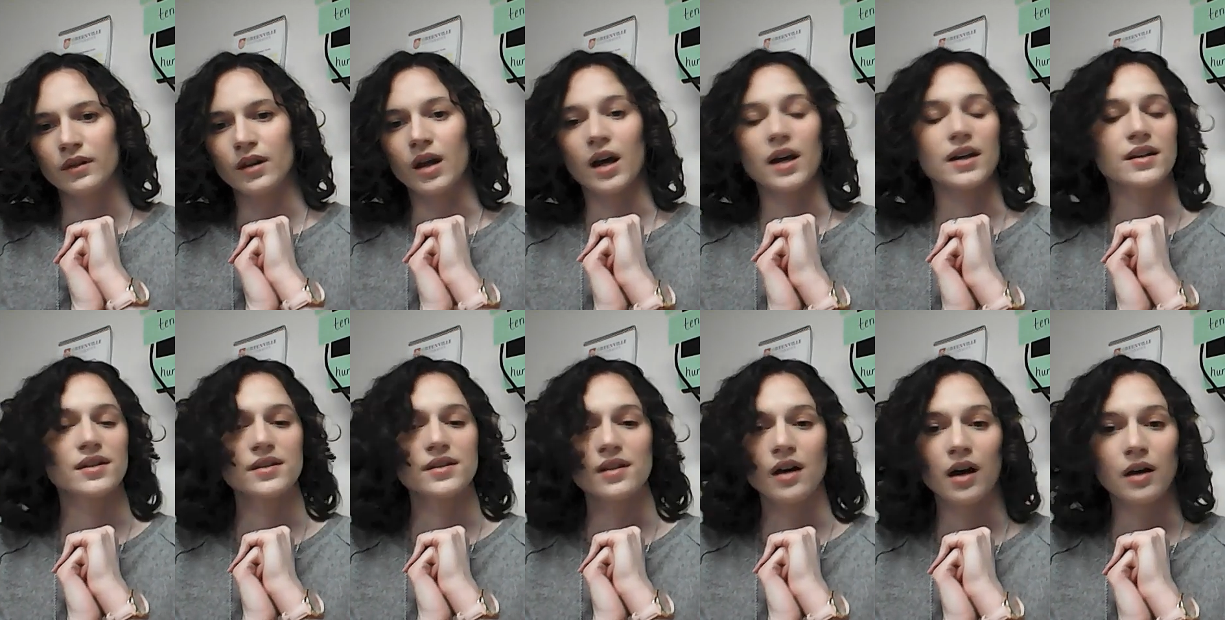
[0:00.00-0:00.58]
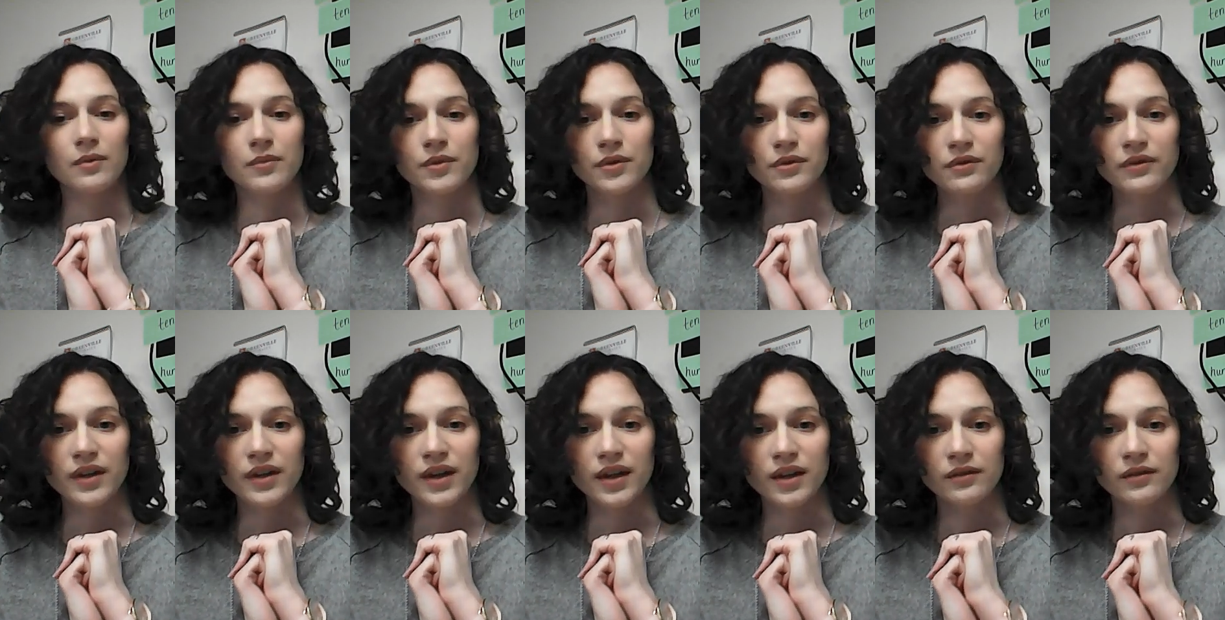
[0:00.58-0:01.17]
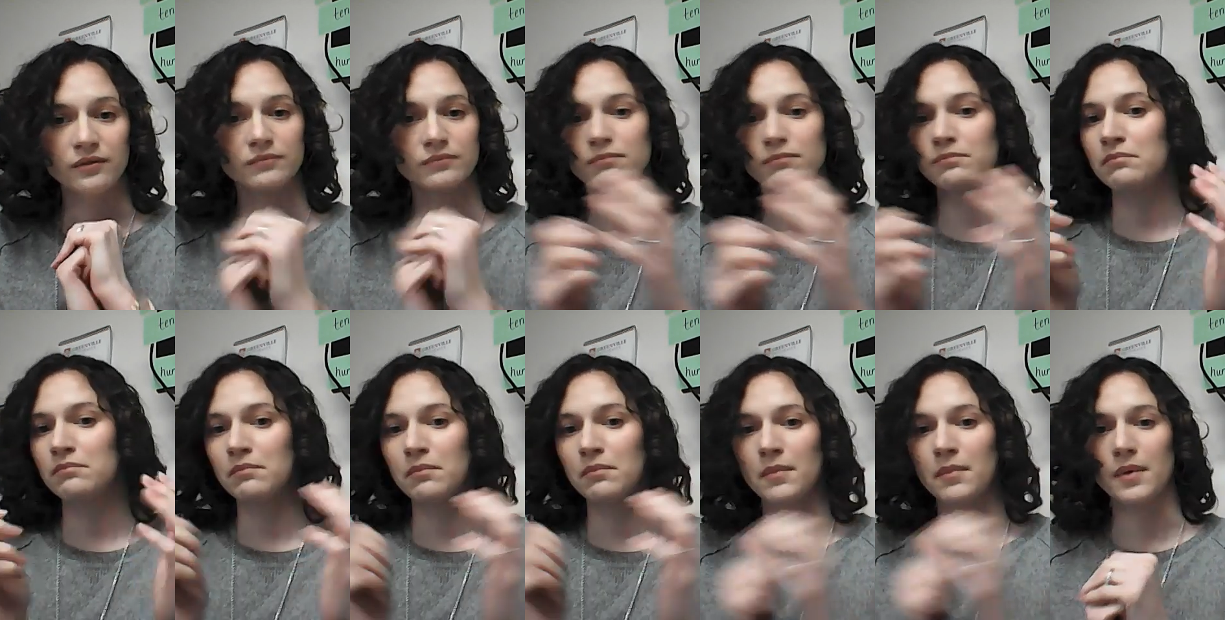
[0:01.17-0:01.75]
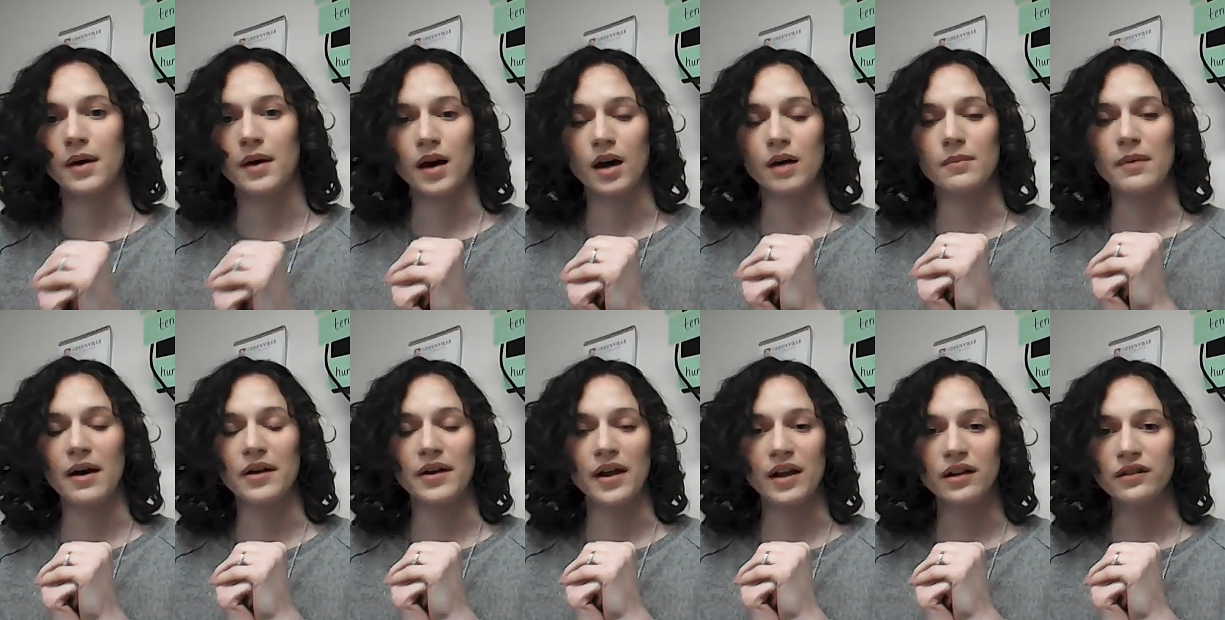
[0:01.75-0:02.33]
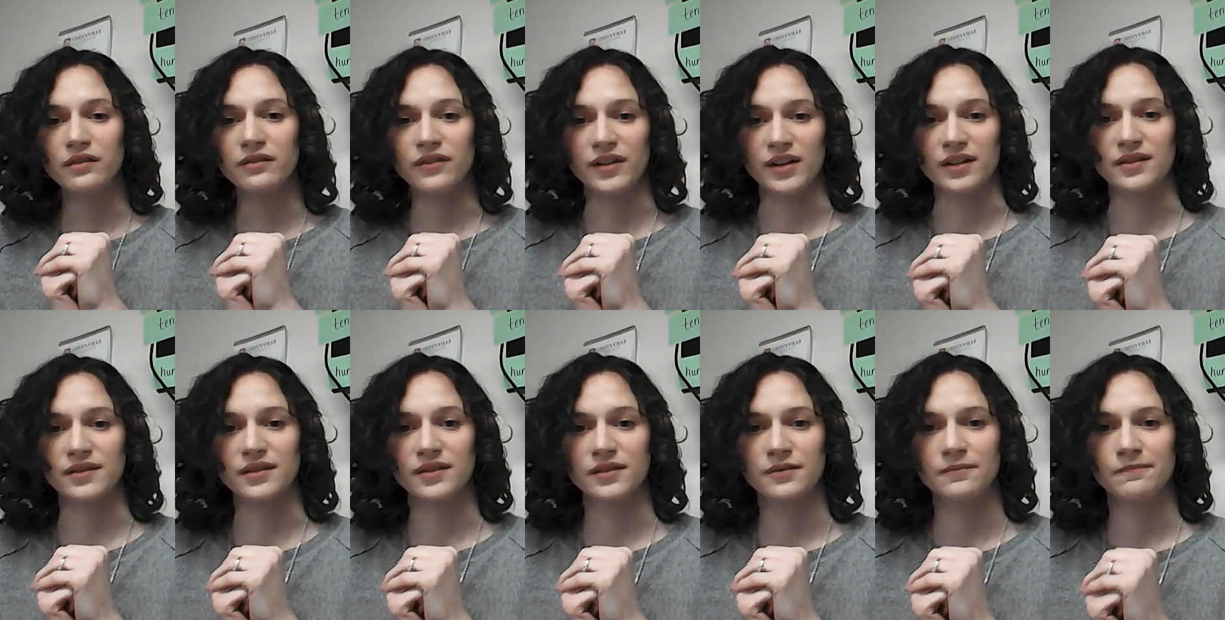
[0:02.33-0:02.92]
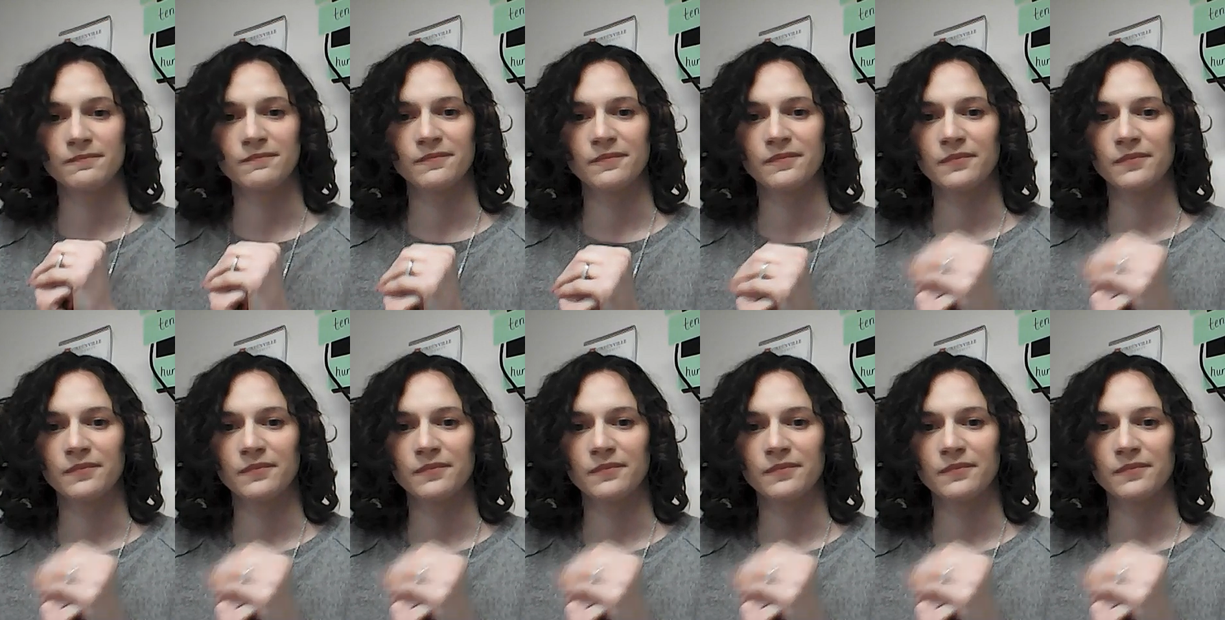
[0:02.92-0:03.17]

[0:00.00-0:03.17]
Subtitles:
I saw a movie about elephants.